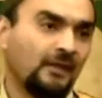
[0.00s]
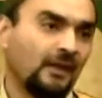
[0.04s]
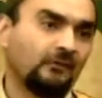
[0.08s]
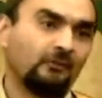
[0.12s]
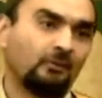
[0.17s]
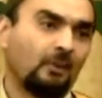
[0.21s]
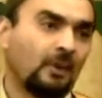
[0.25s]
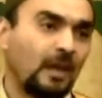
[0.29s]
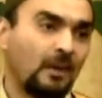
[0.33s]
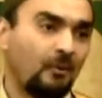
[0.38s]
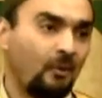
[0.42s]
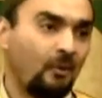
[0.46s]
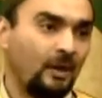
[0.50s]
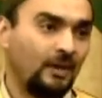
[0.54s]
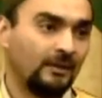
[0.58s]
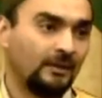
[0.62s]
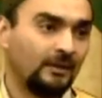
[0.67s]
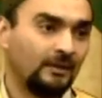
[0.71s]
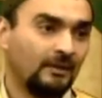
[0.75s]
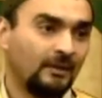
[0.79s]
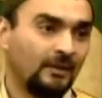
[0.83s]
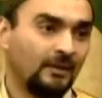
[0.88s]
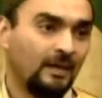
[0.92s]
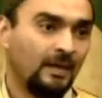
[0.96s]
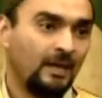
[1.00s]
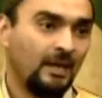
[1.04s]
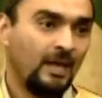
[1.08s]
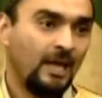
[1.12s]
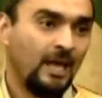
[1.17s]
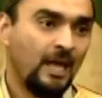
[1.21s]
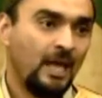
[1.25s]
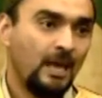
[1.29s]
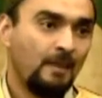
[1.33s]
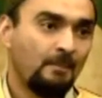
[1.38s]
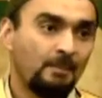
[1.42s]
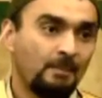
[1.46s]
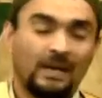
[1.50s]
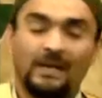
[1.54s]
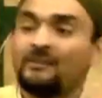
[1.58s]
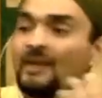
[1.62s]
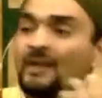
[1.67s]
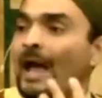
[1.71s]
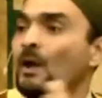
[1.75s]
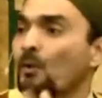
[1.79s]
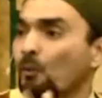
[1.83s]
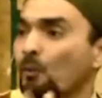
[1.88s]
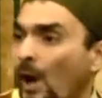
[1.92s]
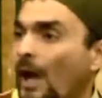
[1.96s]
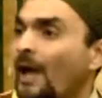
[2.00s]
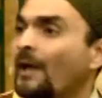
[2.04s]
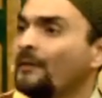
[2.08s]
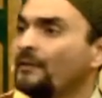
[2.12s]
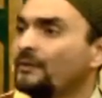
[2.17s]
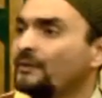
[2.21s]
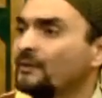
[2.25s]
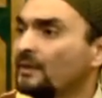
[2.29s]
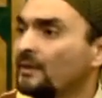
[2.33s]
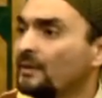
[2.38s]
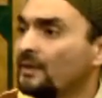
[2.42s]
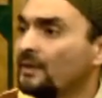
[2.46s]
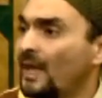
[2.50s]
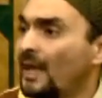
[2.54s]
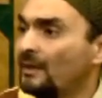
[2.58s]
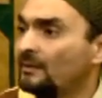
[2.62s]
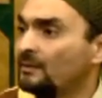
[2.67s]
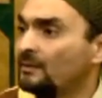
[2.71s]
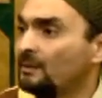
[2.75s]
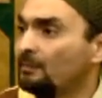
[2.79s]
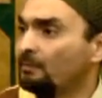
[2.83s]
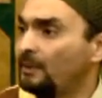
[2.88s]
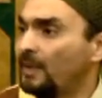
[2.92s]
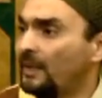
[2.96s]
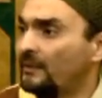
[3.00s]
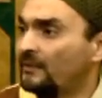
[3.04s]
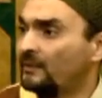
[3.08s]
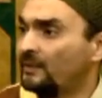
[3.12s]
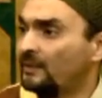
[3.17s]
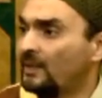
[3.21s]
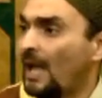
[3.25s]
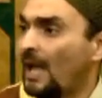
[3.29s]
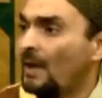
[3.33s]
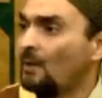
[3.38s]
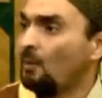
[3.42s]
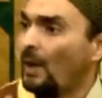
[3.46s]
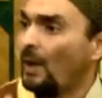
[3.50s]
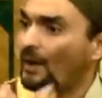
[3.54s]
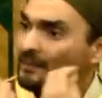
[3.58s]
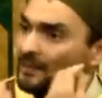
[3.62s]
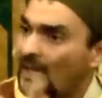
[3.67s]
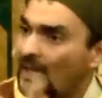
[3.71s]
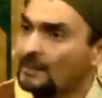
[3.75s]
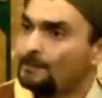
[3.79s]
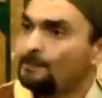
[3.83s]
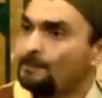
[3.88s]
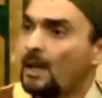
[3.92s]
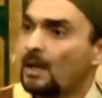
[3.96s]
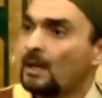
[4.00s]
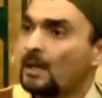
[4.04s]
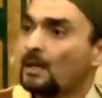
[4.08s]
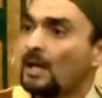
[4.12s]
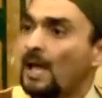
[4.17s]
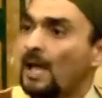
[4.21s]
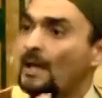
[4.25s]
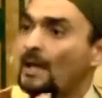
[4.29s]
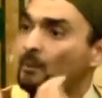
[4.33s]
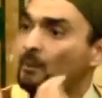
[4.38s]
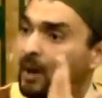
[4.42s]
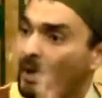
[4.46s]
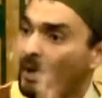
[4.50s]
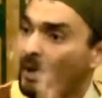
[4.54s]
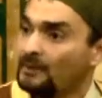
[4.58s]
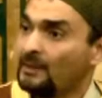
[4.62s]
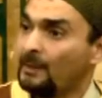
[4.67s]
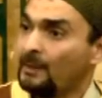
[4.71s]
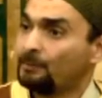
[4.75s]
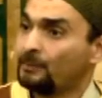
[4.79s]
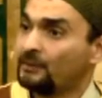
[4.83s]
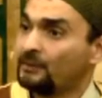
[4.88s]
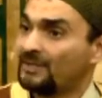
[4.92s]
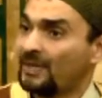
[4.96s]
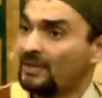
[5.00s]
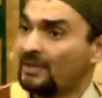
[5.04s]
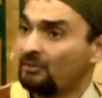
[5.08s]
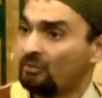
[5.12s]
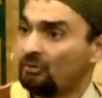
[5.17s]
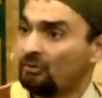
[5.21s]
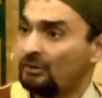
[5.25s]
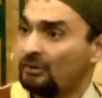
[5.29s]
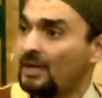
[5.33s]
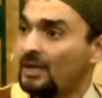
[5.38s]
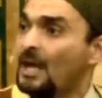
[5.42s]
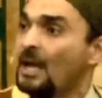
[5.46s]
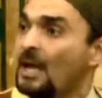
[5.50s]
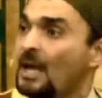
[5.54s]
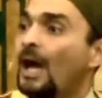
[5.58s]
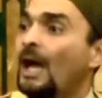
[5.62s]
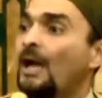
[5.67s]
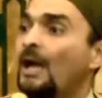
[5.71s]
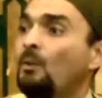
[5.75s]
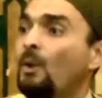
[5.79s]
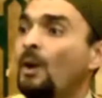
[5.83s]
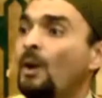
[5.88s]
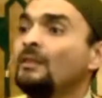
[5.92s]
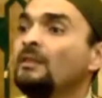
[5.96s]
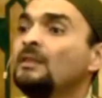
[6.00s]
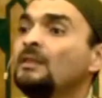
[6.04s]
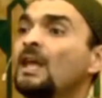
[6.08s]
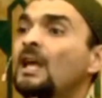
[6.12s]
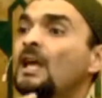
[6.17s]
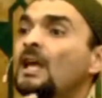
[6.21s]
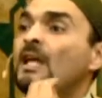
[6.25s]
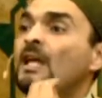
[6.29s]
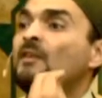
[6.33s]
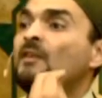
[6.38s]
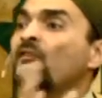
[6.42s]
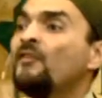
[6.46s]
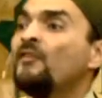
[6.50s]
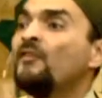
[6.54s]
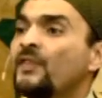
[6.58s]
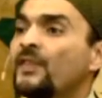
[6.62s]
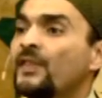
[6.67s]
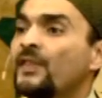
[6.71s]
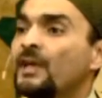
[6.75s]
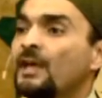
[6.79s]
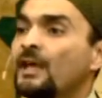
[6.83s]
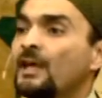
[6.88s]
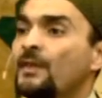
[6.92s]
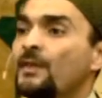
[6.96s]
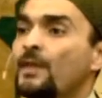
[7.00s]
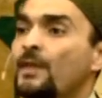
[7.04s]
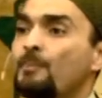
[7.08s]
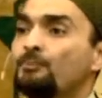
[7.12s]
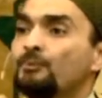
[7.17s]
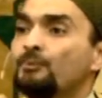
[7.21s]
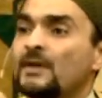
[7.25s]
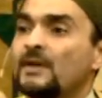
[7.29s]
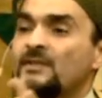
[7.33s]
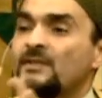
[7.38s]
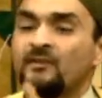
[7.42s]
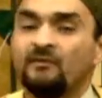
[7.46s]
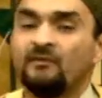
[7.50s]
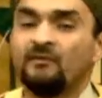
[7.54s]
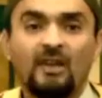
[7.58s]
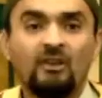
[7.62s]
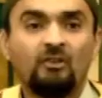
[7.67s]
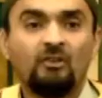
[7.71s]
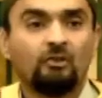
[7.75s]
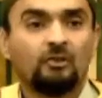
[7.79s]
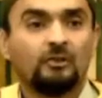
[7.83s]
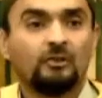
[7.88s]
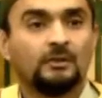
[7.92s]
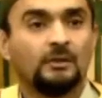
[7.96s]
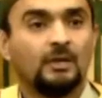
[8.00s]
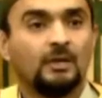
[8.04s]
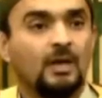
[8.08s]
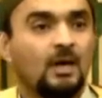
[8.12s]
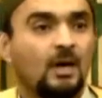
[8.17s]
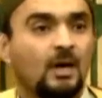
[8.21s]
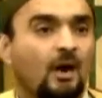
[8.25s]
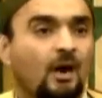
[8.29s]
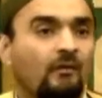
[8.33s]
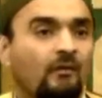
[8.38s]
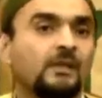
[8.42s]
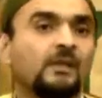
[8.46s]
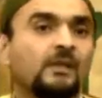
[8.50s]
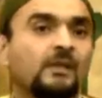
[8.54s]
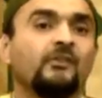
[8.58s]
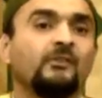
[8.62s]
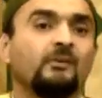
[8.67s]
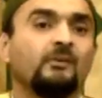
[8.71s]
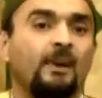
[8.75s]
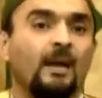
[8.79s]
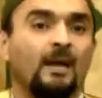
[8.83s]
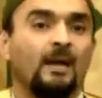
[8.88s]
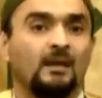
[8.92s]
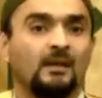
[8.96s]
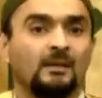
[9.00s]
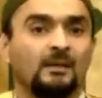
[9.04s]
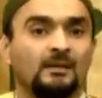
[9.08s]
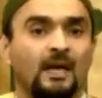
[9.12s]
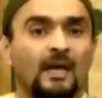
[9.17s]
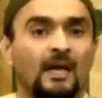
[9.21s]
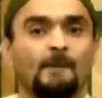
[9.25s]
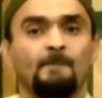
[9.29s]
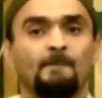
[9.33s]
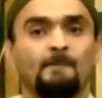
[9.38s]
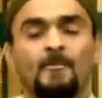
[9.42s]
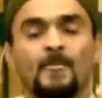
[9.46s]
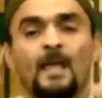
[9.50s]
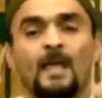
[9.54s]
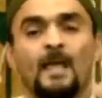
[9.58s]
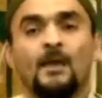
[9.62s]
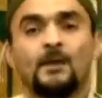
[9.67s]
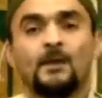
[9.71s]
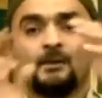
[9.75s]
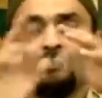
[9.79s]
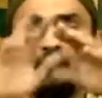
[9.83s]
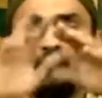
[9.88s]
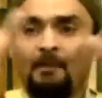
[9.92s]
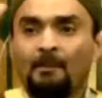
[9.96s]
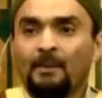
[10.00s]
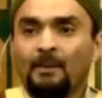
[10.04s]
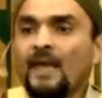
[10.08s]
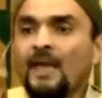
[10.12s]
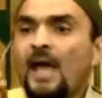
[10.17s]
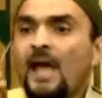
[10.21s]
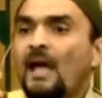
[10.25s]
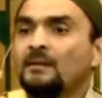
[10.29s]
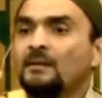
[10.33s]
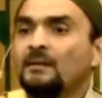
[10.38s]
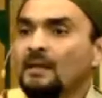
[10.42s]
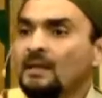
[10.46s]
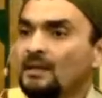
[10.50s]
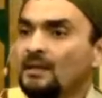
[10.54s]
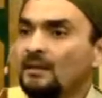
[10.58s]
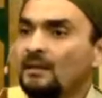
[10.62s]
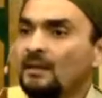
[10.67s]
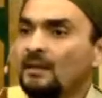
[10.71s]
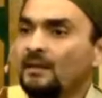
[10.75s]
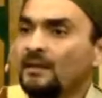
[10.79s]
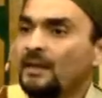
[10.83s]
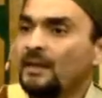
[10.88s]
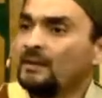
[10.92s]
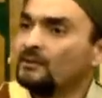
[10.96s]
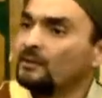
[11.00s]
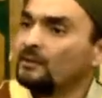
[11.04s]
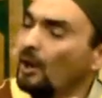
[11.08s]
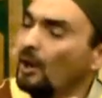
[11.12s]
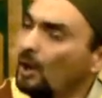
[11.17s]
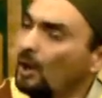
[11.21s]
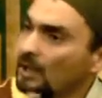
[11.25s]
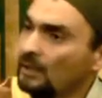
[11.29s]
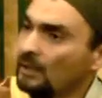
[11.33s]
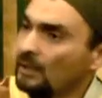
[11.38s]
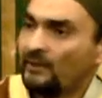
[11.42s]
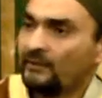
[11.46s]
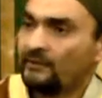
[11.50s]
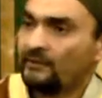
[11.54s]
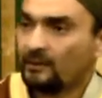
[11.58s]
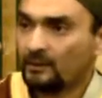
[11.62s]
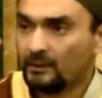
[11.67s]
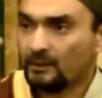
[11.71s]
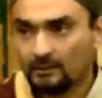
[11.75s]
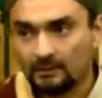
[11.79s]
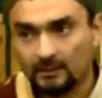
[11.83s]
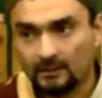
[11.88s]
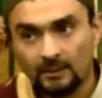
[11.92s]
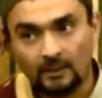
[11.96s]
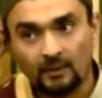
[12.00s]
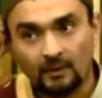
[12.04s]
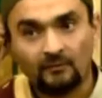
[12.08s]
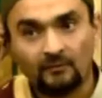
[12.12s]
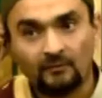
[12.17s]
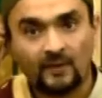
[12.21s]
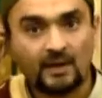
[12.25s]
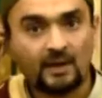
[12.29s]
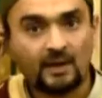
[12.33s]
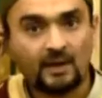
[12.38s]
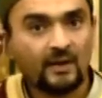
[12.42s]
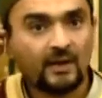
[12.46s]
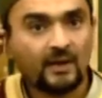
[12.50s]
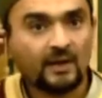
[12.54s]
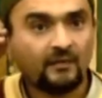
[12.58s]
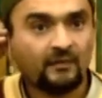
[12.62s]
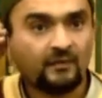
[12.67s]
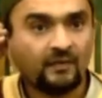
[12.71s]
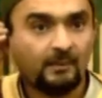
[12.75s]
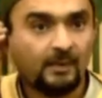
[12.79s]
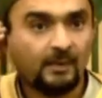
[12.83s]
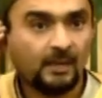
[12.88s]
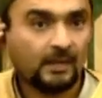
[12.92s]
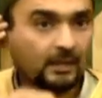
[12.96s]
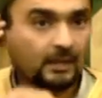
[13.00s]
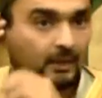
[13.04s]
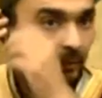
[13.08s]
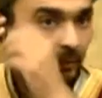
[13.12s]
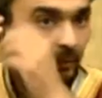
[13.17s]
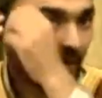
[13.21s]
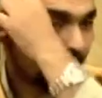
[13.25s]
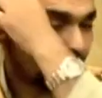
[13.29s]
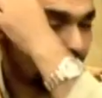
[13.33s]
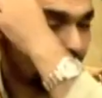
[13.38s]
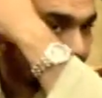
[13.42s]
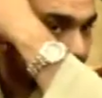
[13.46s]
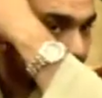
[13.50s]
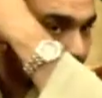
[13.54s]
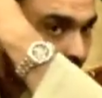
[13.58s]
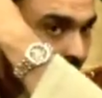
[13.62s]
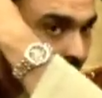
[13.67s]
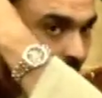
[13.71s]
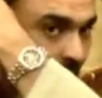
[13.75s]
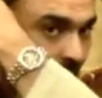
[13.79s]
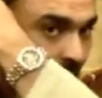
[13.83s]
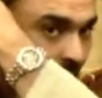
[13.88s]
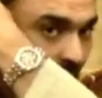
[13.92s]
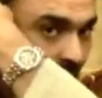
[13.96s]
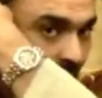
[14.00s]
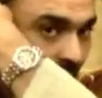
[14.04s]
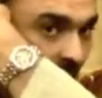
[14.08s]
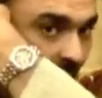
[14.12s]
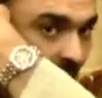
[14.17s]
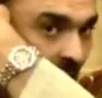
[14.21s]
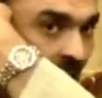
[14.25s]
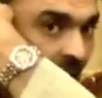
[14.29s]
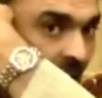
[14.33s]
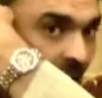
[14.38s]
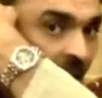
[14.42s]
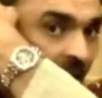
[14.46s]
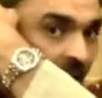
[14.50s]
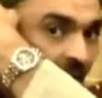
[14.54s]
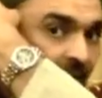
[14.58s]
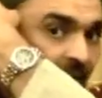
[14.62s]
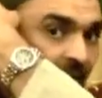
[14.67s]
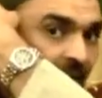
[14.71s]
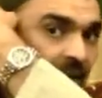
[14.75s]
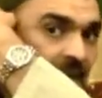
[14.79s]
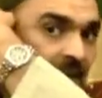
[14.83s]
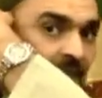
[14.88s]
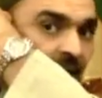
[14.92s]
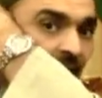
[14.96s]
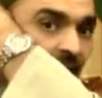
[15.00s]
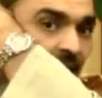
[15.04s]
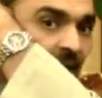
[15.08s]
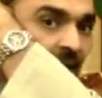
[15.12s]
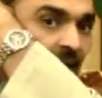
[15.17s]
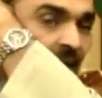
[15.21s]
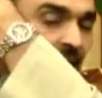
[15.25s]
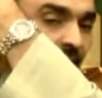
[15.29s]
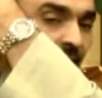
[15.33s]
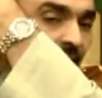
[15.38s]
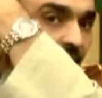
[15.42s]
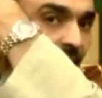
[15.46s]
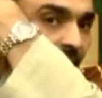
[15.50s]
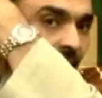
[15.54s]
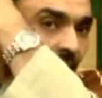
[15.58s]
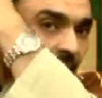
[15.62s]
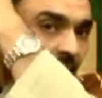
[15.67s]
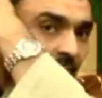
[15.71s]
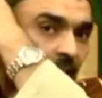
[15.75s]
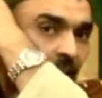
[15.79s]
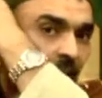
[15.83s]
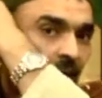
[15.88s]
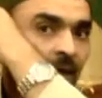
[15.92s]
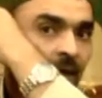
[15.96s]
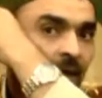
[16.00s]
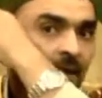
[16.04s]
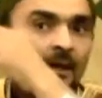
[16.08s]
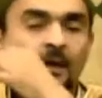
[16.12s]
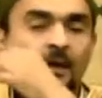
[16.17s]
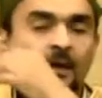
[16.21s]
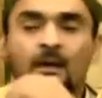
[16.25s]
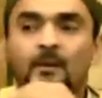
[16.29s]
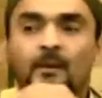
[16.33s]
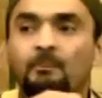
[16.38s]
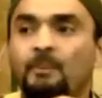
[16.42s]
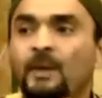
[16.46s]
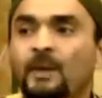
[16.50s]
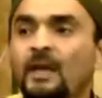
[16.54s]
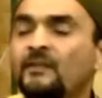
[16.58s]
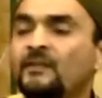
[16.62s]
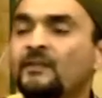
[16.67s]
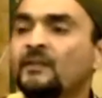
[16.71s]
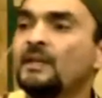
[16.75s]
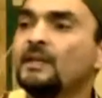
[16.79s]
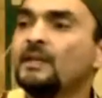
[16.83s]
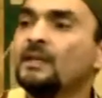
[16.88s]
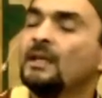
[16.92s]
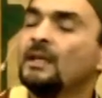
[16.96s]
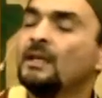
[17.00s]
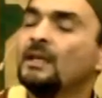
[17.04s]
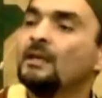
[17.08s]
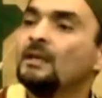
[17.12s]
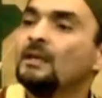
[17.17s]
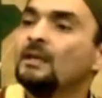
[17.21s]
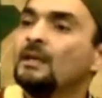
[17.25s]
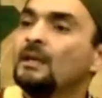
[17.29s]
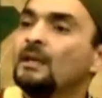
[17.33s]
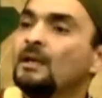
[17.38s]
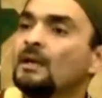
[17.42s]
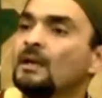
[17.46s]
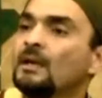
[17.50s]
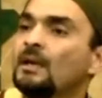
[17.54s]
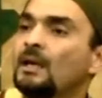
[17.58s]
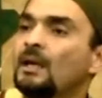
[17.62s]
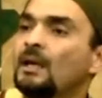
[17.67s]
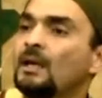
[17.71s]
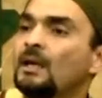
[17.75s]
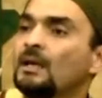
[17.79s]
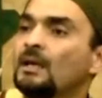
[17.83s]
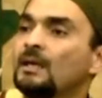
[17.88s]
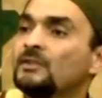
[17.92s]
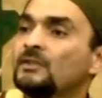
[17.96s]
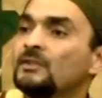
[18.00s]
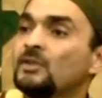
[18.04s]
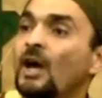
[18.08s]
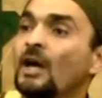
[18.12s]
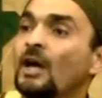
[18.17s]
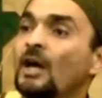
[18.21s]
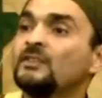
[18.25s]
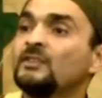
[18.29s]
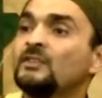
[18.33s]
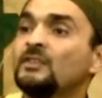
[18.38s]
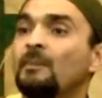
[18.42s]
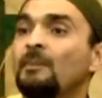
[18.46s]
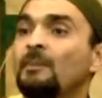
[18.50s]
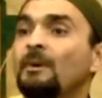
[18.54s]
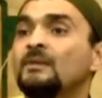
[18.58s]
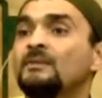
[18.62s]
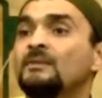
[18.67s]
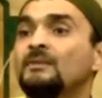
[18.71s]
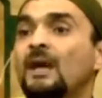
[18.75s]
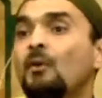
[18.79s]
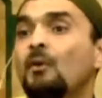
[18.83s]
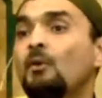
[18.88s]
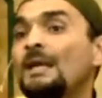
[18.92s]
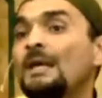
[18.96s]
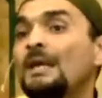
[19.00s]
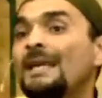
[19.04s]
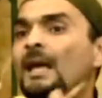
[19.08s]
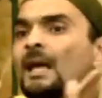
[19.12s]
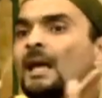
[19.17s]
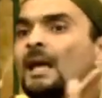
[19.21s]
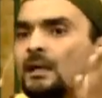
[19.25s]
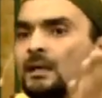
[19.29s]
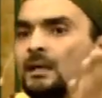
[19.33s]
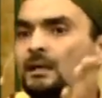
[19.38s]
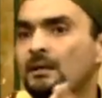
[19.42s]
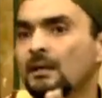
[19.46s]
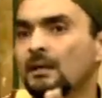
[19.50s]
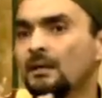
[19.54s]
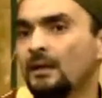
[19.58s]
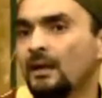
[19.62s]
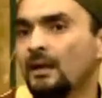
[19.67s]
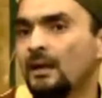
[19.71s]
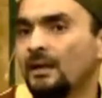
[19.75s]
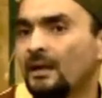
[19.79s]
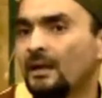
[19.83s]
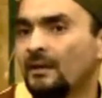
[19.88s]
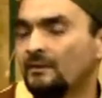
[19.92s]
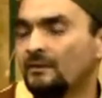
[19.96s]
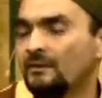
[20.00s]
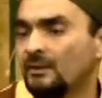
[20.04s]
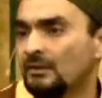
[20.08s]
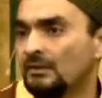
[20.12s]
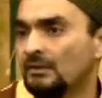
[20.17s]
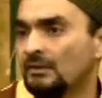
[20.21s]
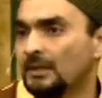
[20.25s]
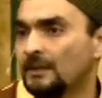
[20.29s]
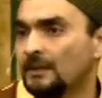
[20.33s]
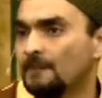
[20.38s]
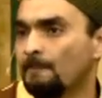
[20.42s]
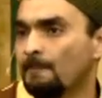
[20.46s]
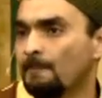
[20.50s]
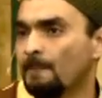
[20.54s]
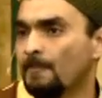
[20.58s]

That's what I want. Because I want that blessing. I want that barakah. I want the protection. I want the hifz, the preservation of Allah subhanahu wa ta'ala. Remember the hadith that all of us are very, very familiar with. And this hadith basically uh, talks about awliya Allah Azza wa Jal.